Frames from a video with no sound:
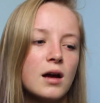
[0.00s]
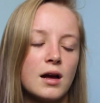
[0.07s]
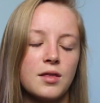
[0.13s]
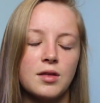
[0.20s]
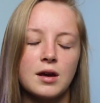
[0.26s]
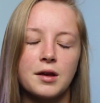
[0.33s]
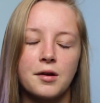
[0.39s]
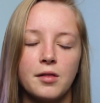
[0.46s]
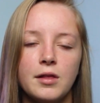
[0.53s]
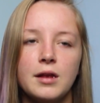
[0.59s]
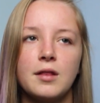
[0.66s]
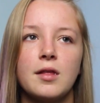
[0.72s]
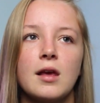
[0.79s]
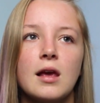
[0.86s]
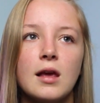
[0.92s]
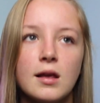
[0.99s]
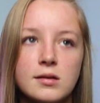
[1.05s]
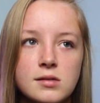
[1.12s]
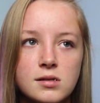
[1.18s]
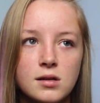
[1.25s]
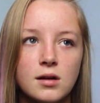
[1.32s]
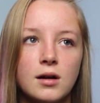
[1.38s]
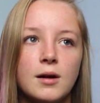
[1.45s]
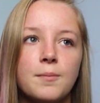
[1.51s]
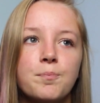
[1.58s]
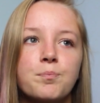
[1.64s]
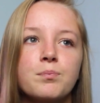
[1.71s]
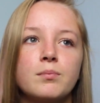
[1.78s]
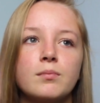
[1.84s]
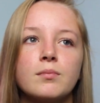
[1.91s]
I think I deleted the
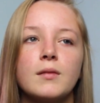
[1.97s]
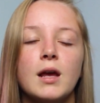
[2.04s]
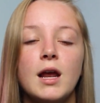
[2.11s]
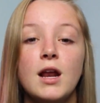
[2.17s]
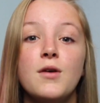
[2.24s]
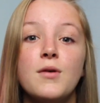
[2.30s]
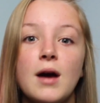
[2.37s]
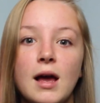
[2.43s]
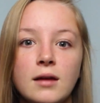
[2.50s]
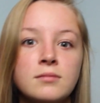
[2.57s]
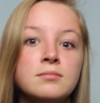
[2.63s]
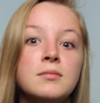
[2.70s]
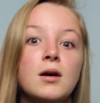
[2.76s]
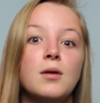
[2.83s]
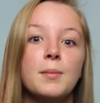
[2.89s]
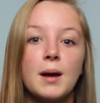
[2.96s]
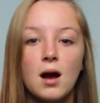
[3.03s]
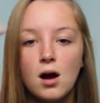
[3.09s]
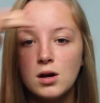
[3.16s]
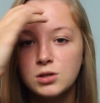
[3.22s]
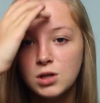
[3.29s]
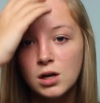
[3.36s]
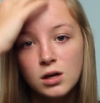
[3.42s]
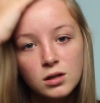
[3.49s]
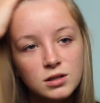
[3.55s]
Instagram. Anyway, oh my gosh.